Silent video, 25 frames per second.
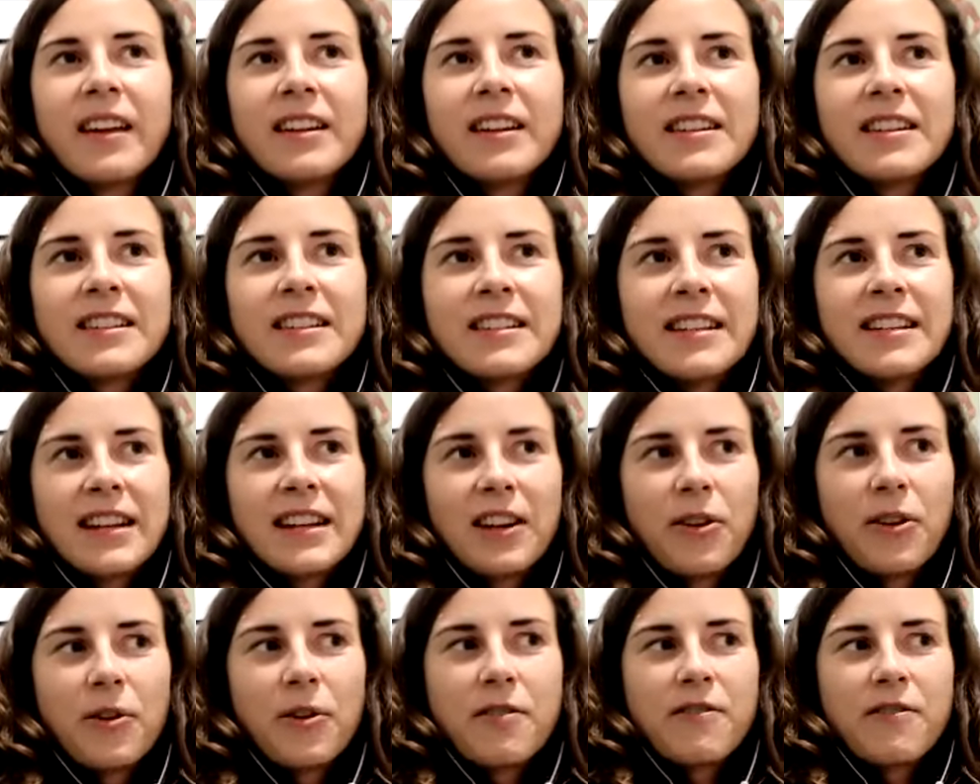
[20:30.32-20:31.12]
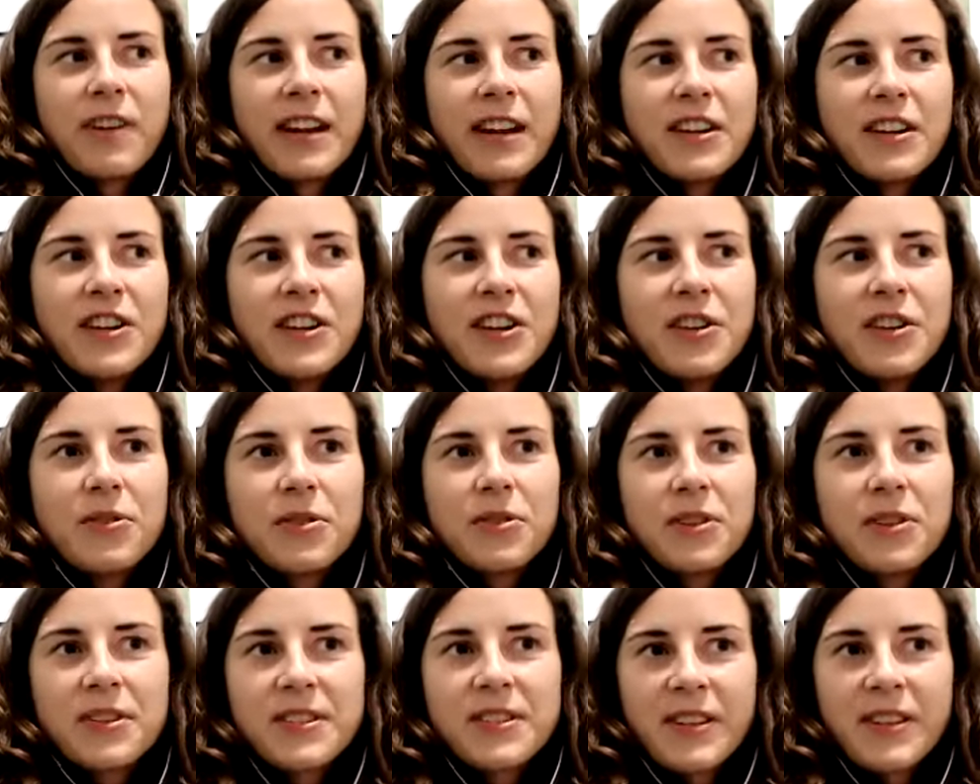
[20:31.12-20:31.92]
did a lot of like
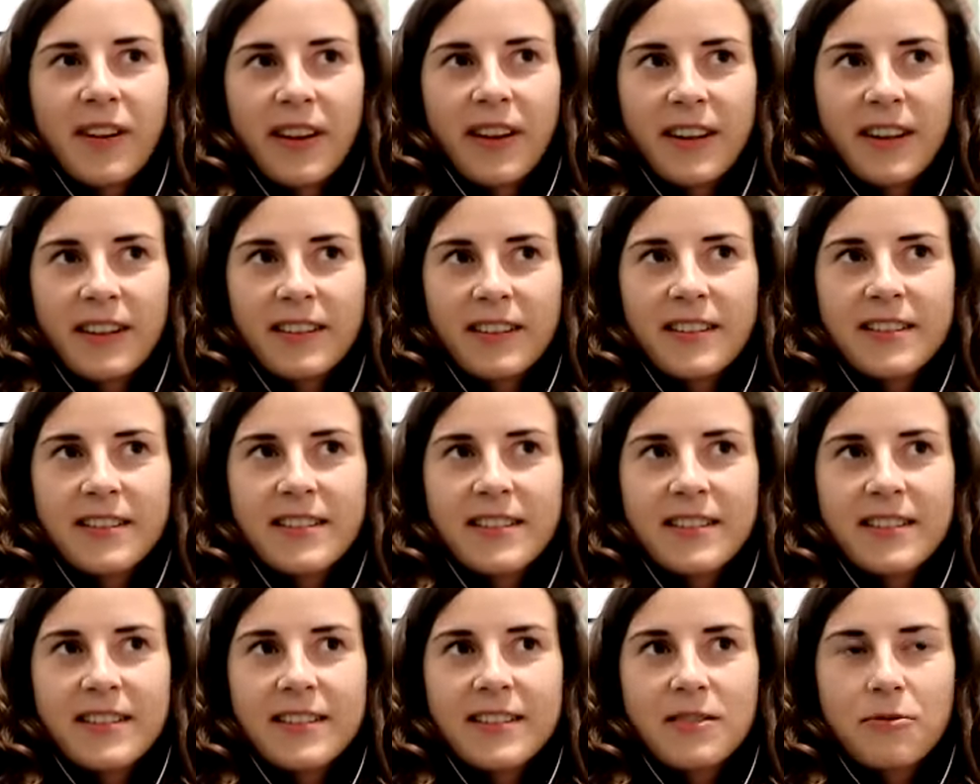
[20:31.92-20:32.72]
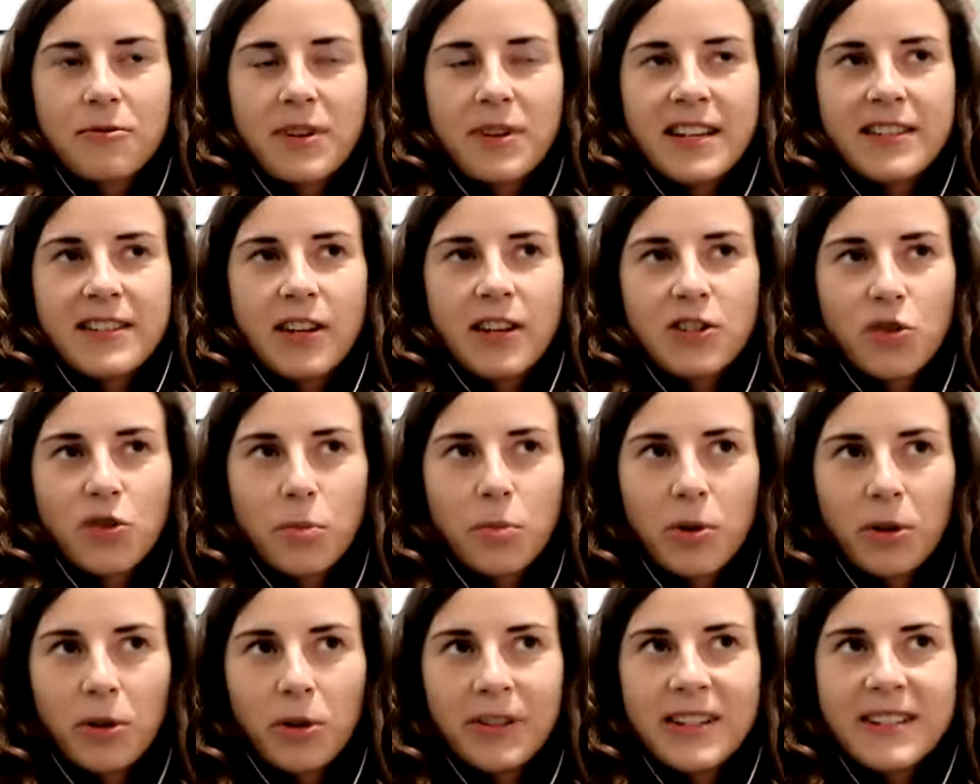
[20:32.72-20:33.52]
neuroscience research or
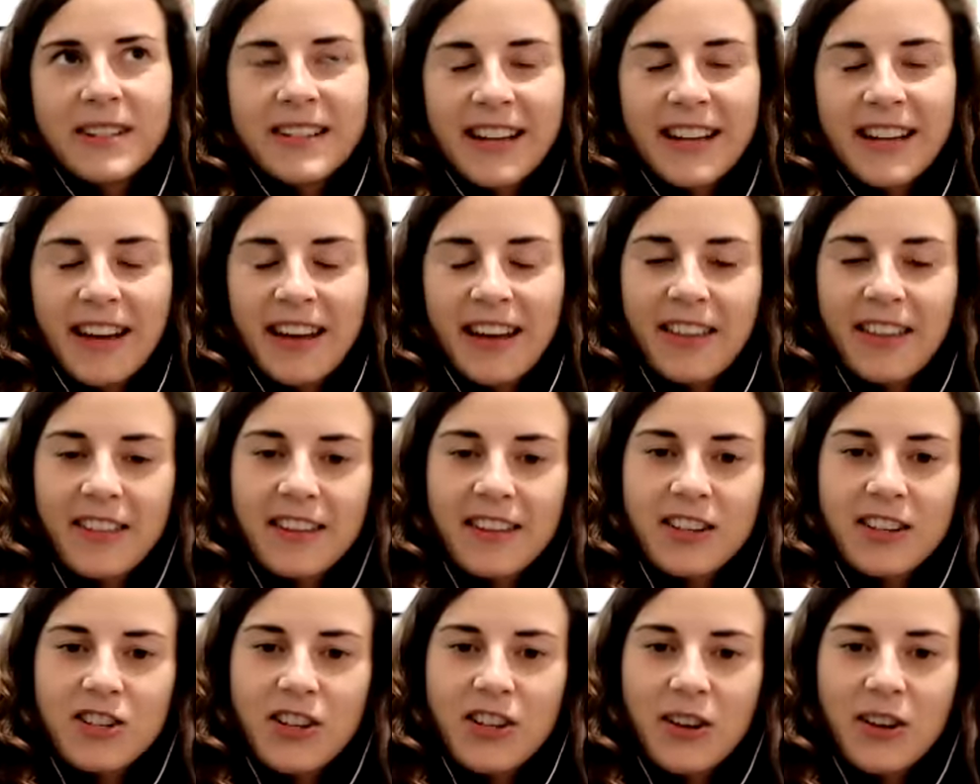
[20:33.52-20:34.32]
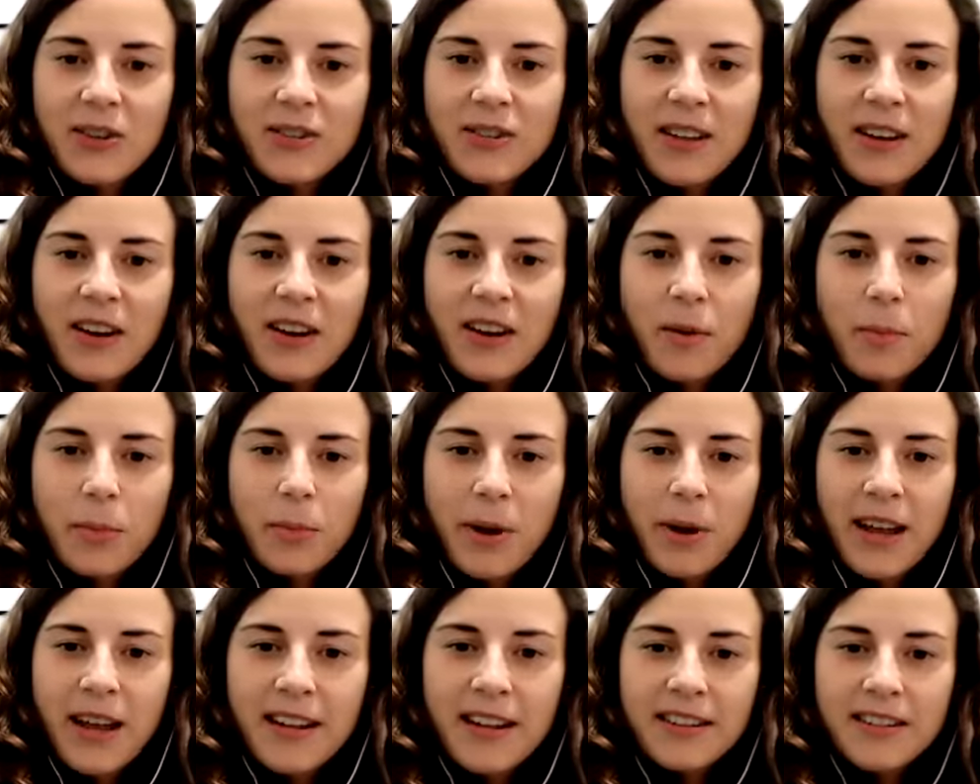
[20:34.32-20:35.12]
pulled it together that shows that our
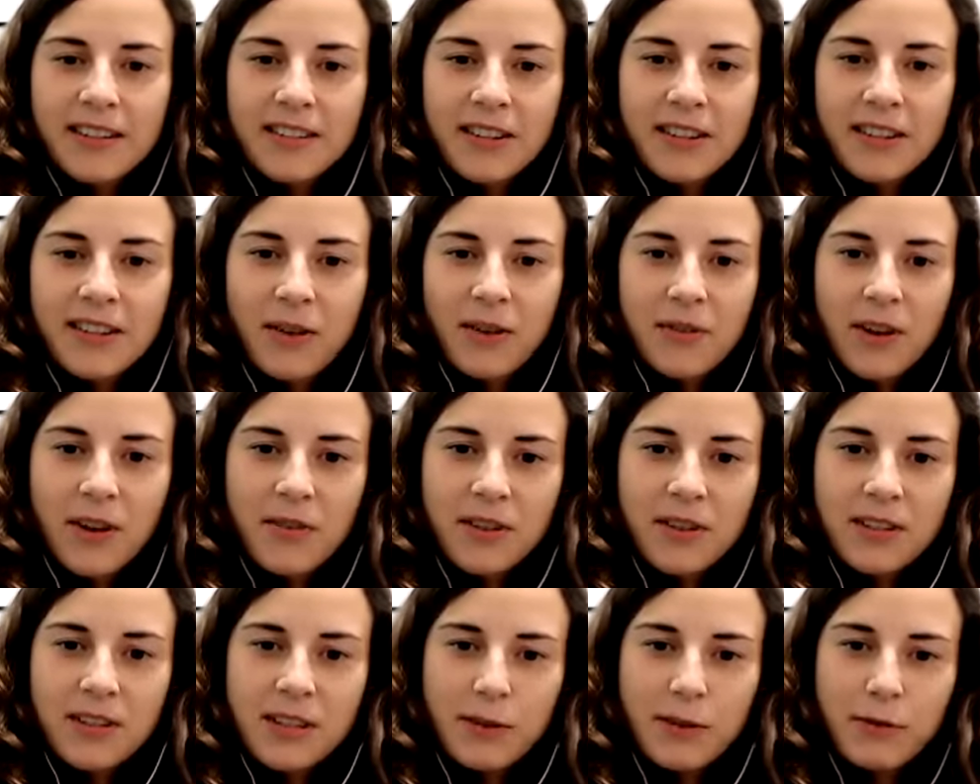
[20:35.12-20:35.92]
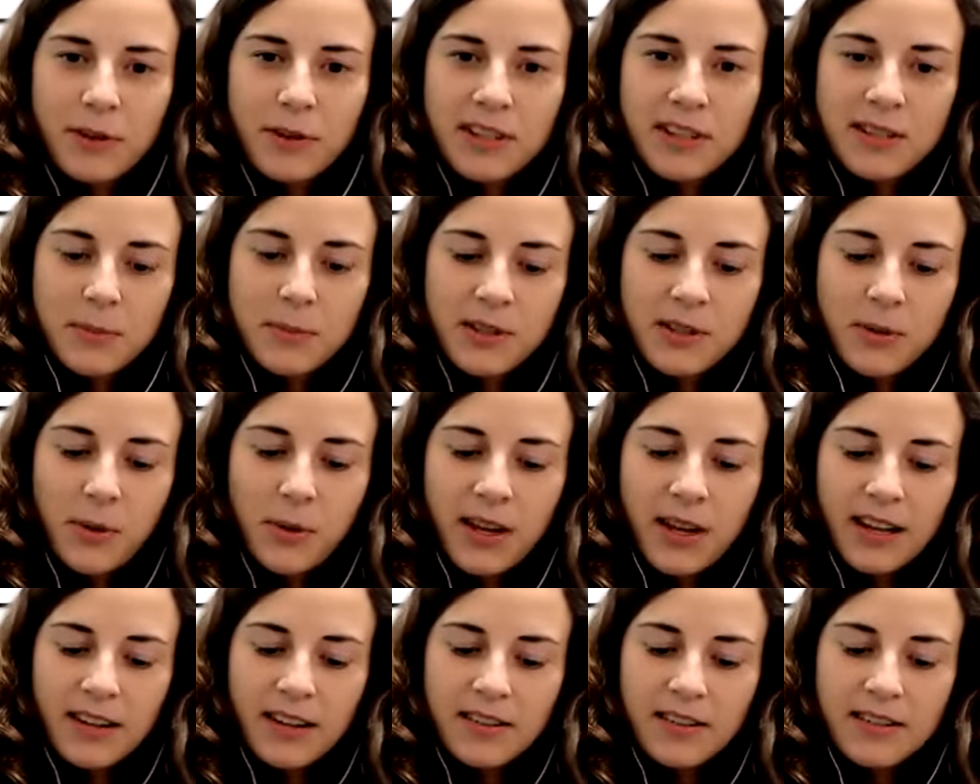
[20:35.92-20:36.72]
brains don't know the difference
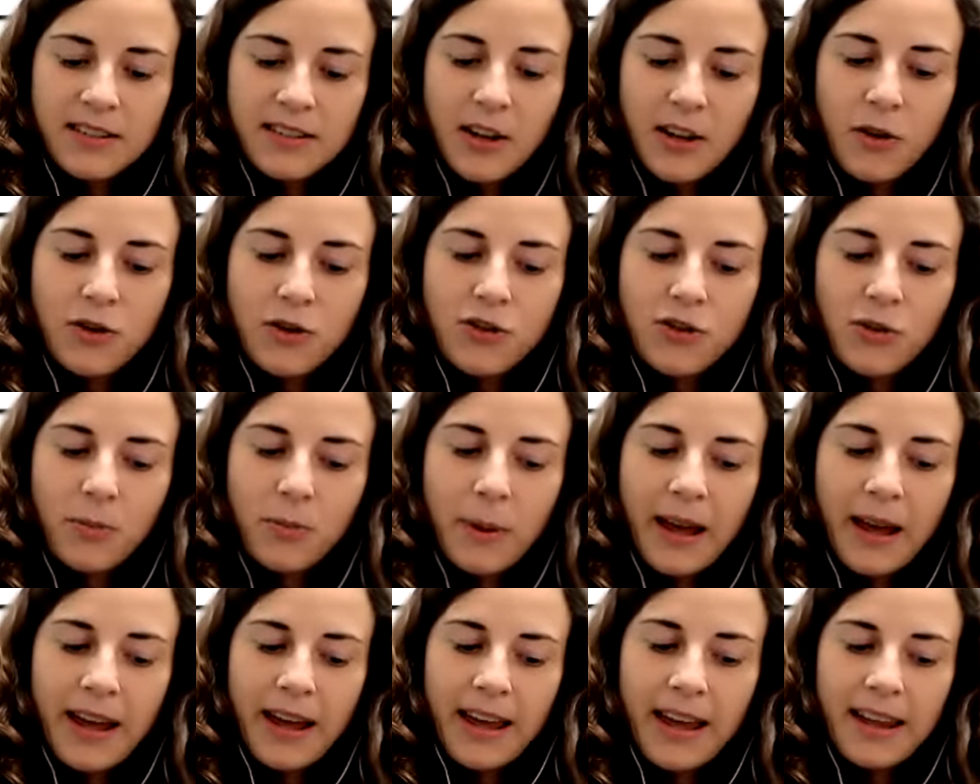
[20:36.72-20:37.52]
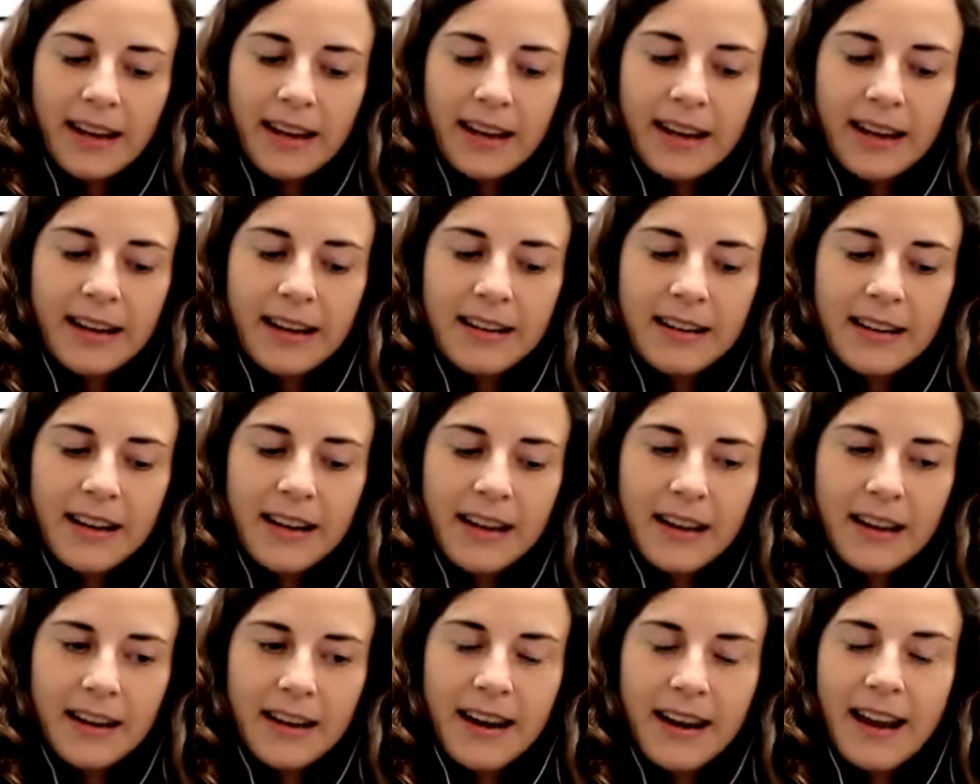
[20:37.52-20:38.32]
between social pain
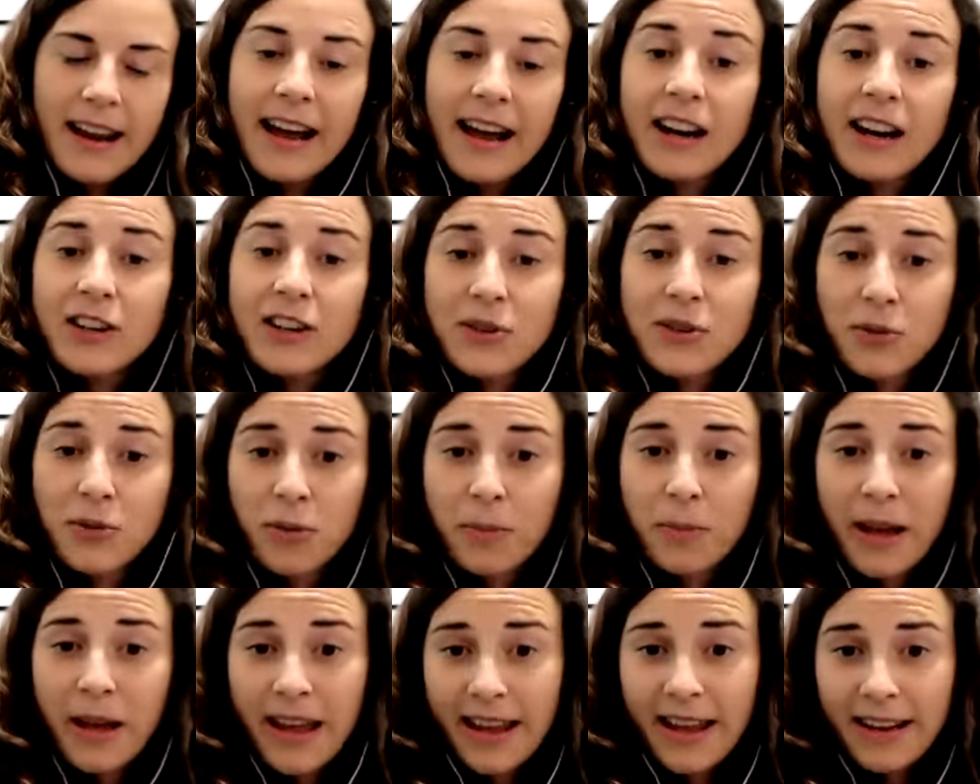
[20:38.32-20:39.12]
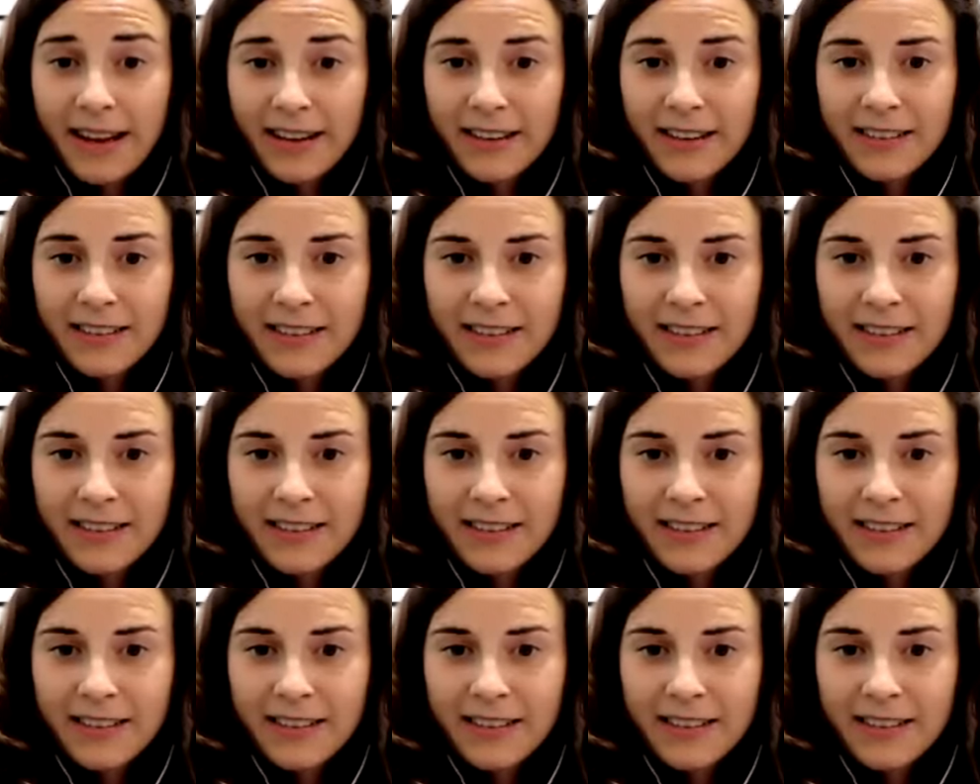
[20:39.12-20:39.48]
and actual pain